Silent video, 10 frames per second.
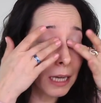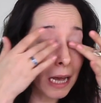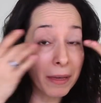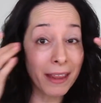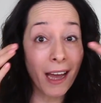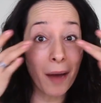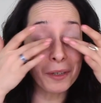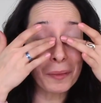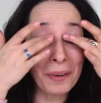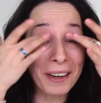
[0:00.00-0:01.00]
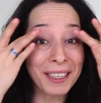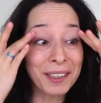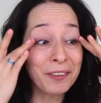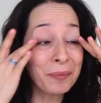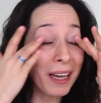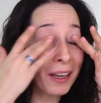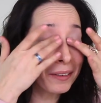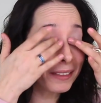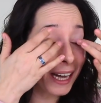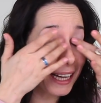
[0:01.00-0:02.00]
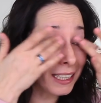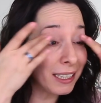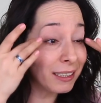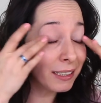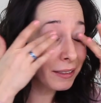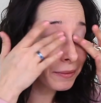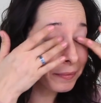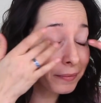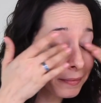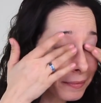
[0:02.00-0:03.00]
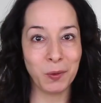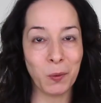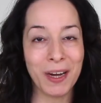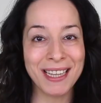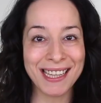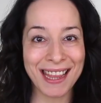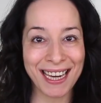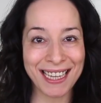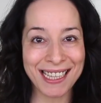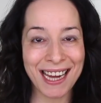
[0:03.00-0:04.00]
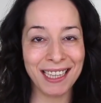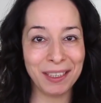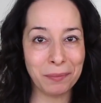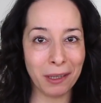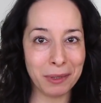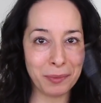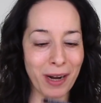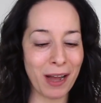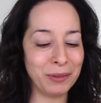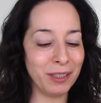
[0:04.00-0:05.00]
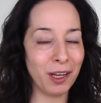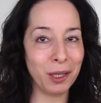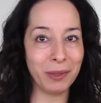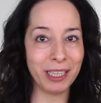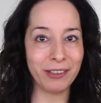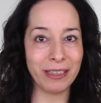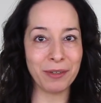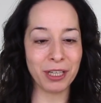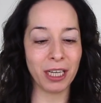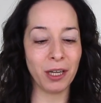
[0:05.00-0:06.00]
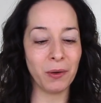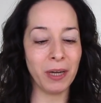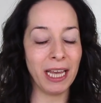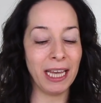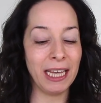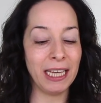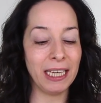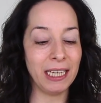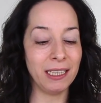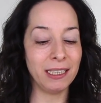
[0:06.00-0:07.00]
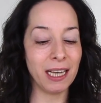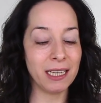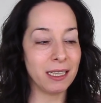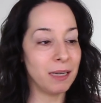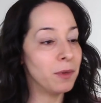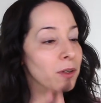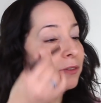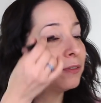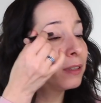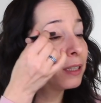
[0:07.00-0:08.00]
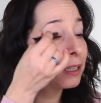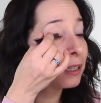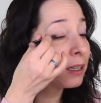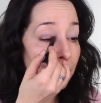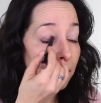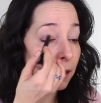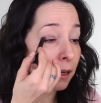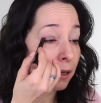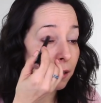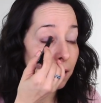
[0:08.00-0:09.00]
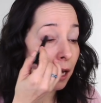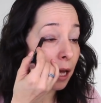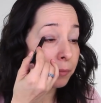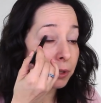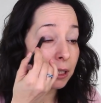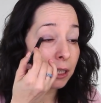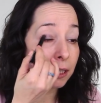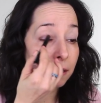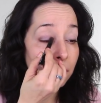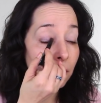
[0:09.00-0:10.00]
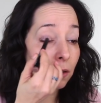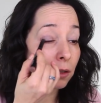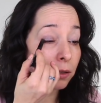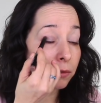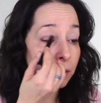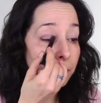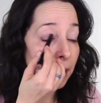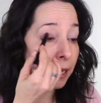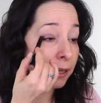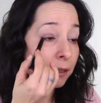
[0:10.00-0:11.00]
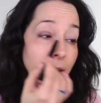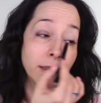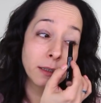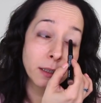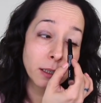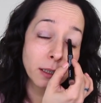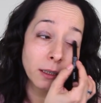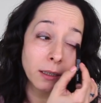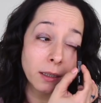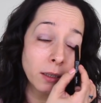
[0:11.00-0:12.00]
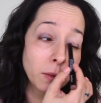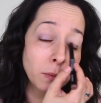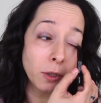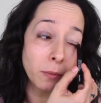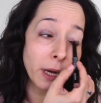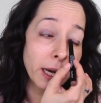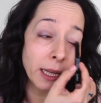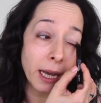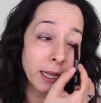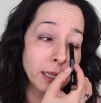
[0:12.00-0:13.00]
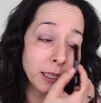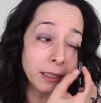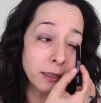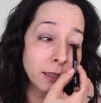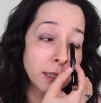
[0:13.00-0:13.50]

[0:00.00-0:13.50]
I mean the upper part of my eyelid. Once that is done, Bobbi Brown Longwear Cream Shadow in Dusty Mauve. I'm putting it all over my mobile eyelid